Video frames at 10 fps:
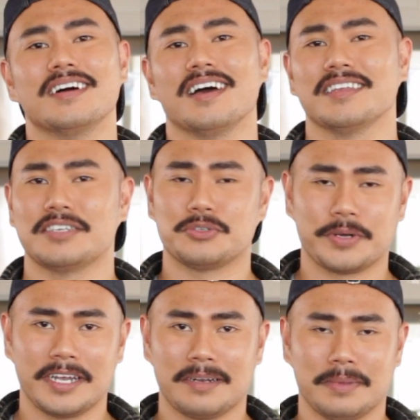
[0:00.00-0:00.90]
unless I
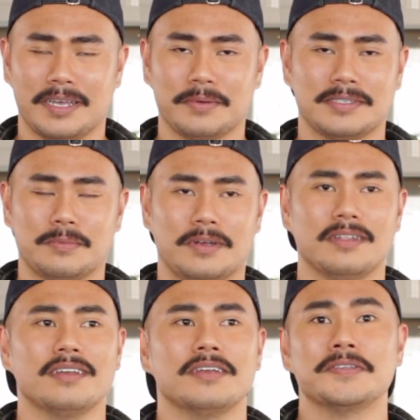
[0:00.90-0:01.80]
trade a plant with
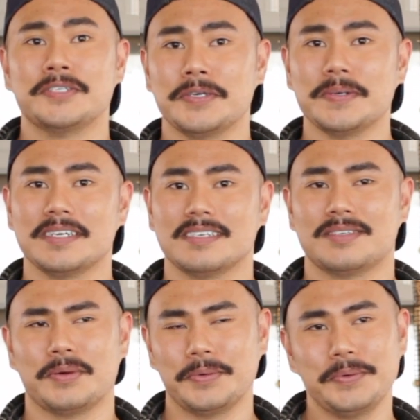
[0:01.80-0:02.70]
someone. 2
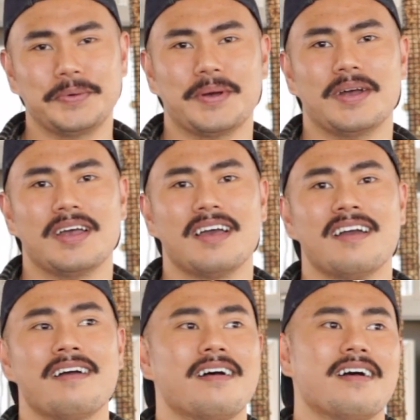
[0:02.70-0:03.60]
is, ooh,
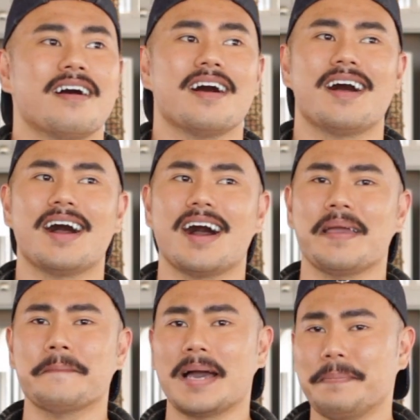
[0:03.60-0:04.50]

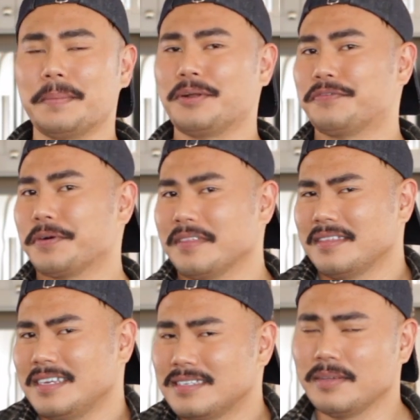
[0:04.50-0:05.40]
I might be able to
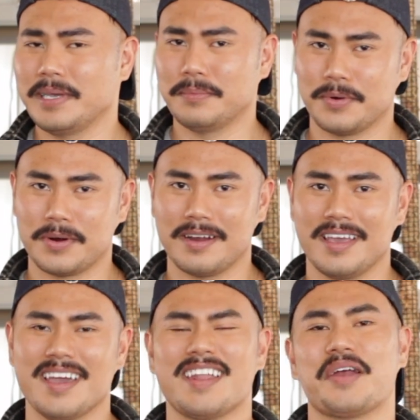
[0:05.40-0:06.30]
afford these a little bit more
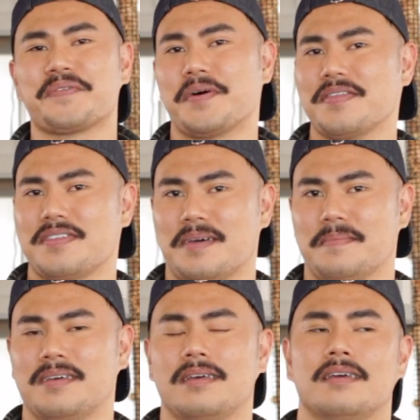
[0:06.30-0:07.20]
and I want them.
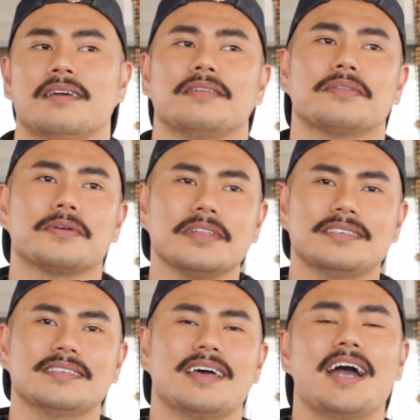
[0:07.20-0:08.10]
The third
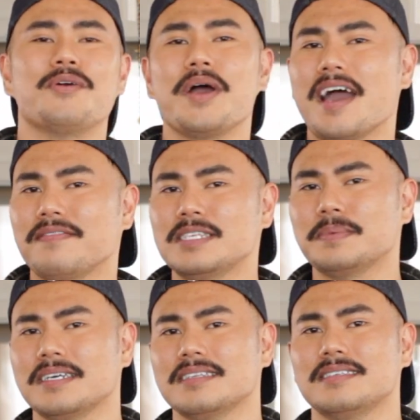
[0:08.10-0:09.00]
list is, I don't have these
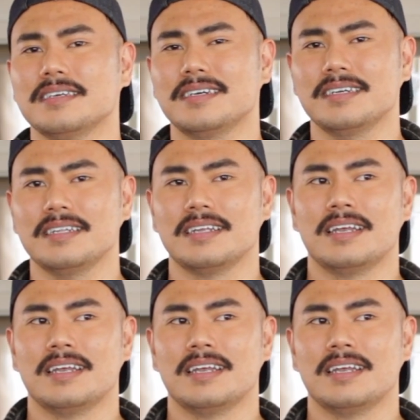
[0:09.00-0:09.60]
plants yet